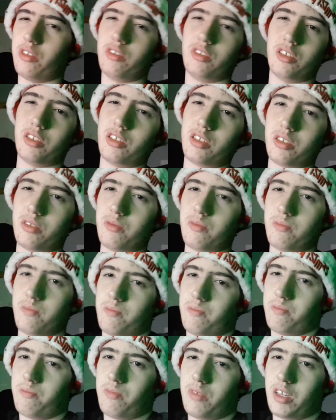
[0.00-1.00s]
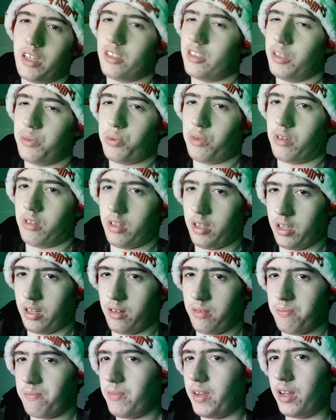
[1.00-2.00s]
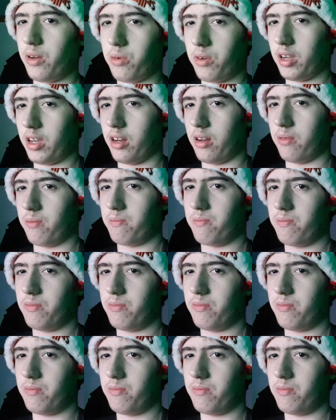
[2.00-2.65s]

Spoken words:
could just get cheaper online? I don't get it.